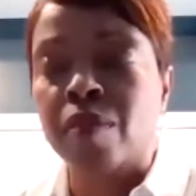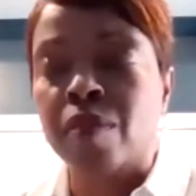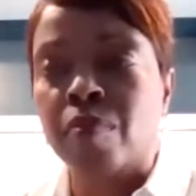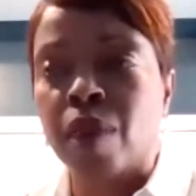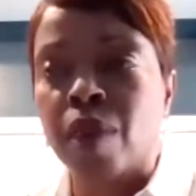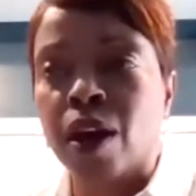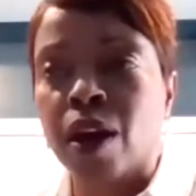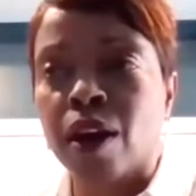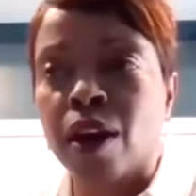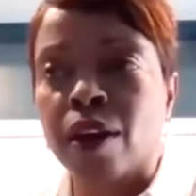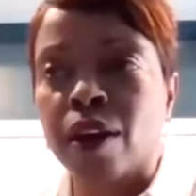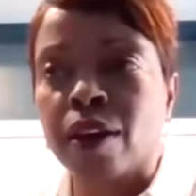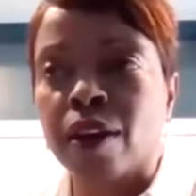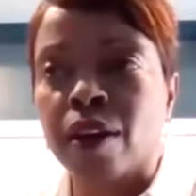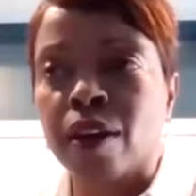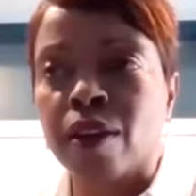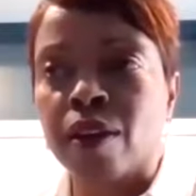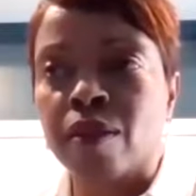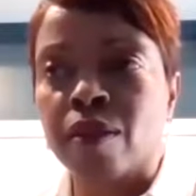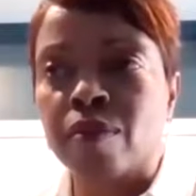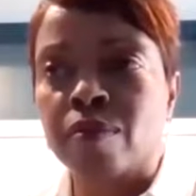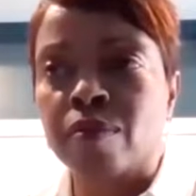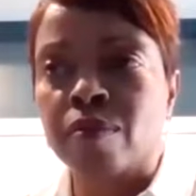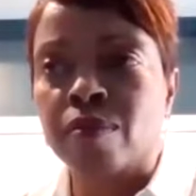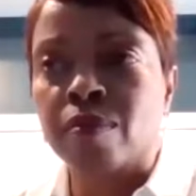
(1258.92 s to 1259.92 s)

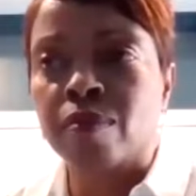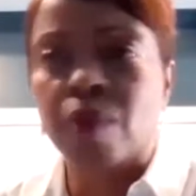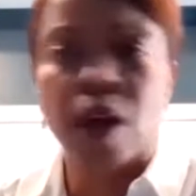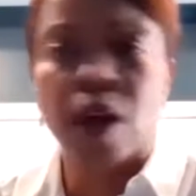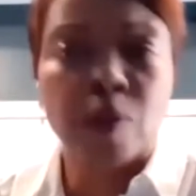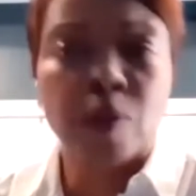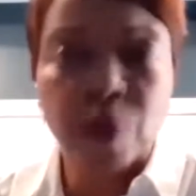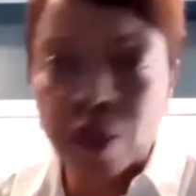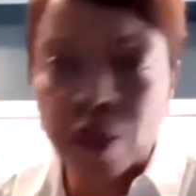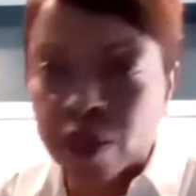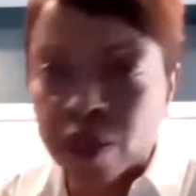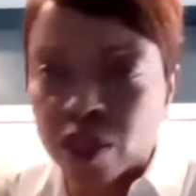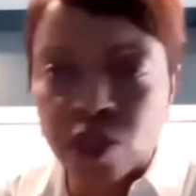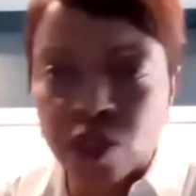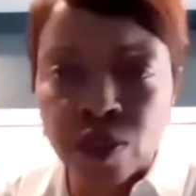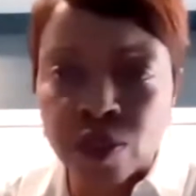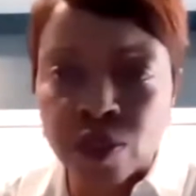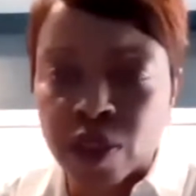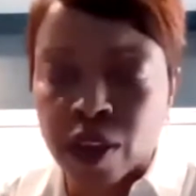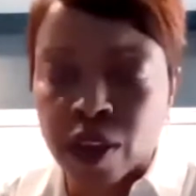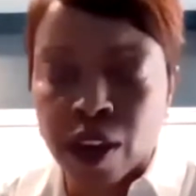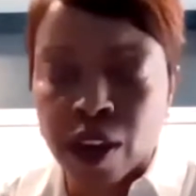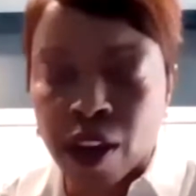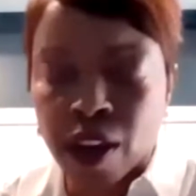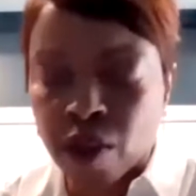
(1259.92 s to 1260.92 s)
my
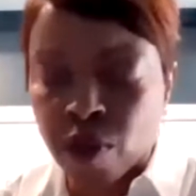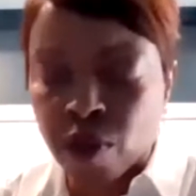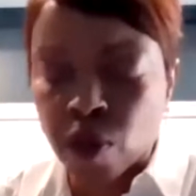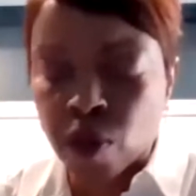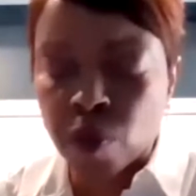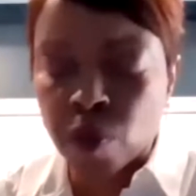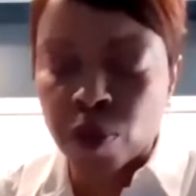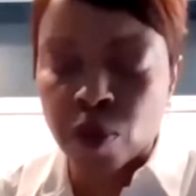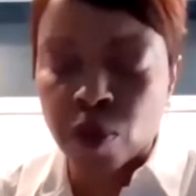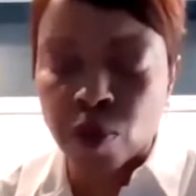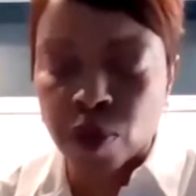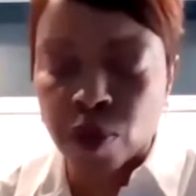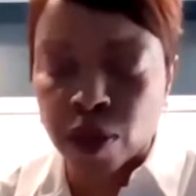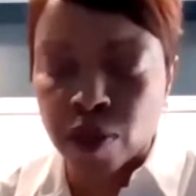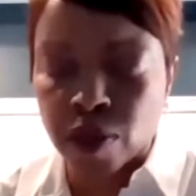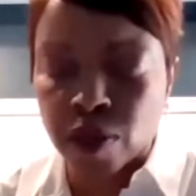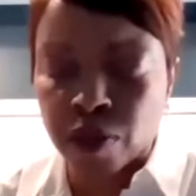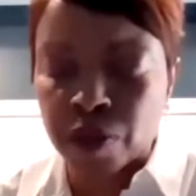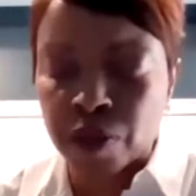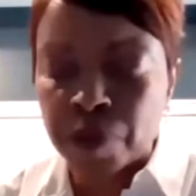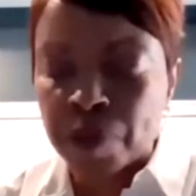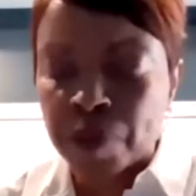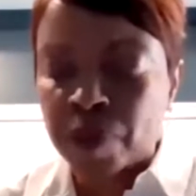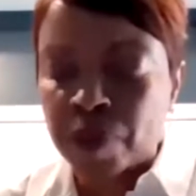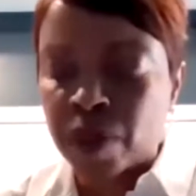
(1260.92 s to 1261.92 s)
positions that I have open or
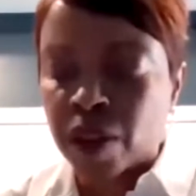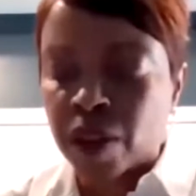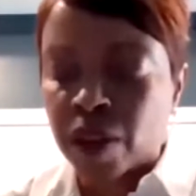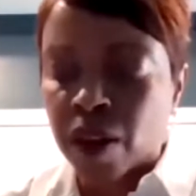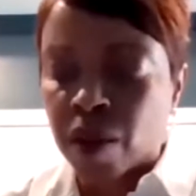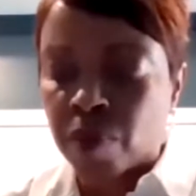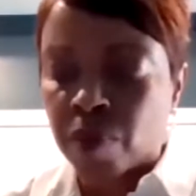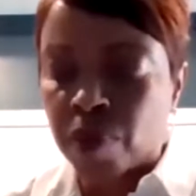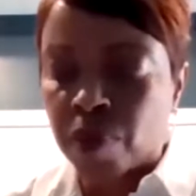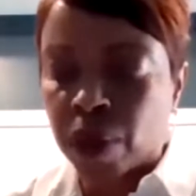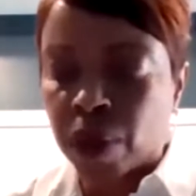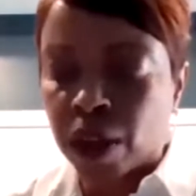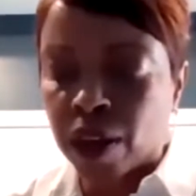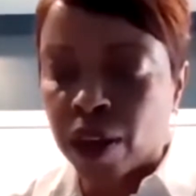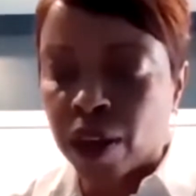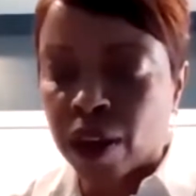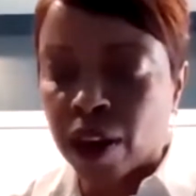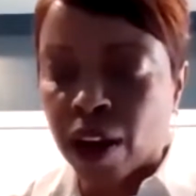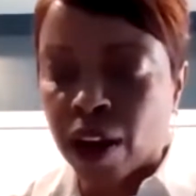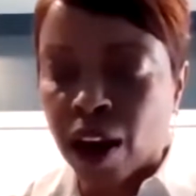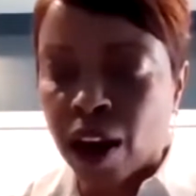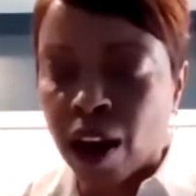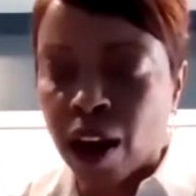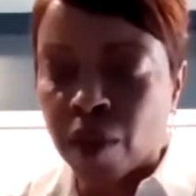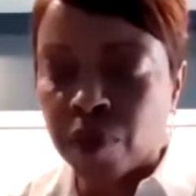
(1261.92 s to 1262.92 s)
whatever.
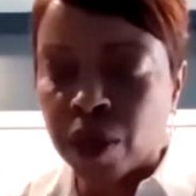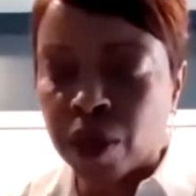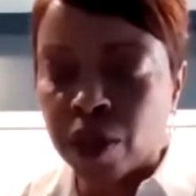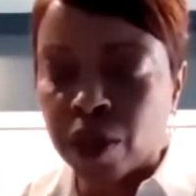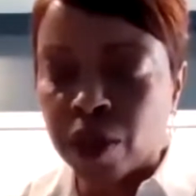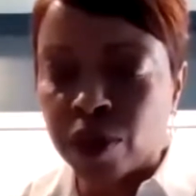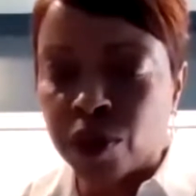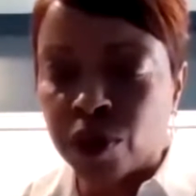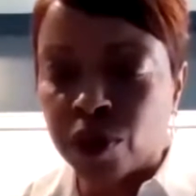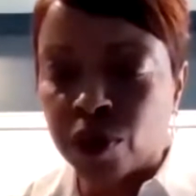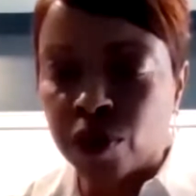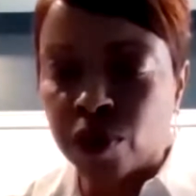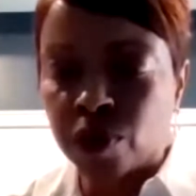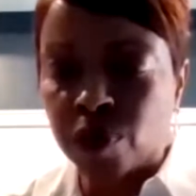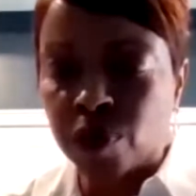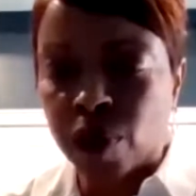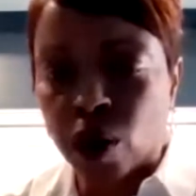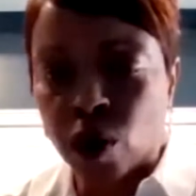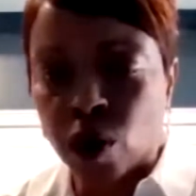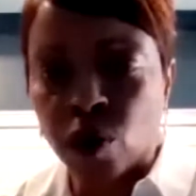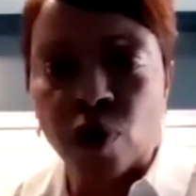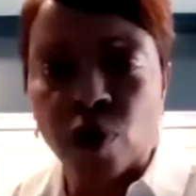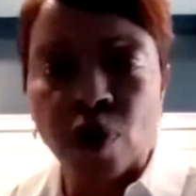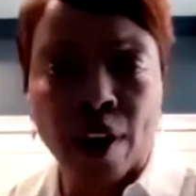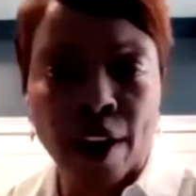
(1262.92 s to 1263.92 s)
But I'm going to do
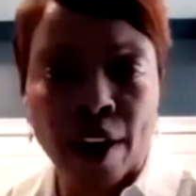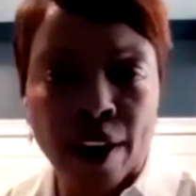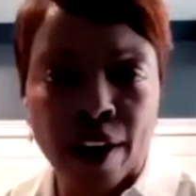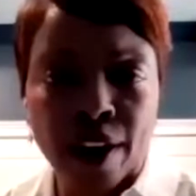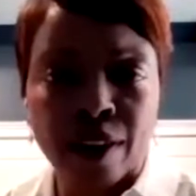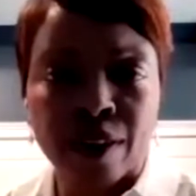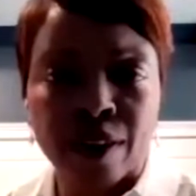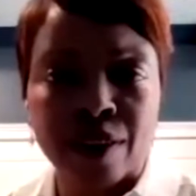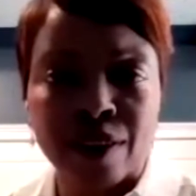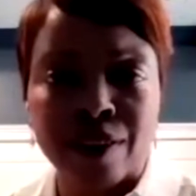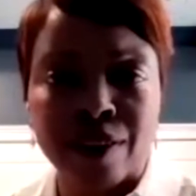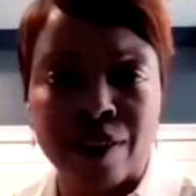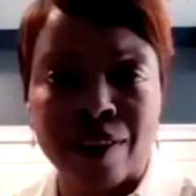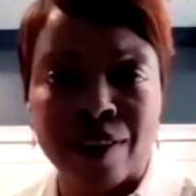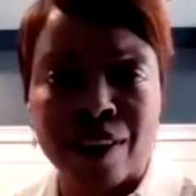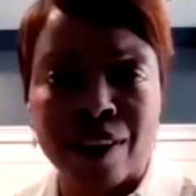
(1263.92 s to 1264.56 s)
both and,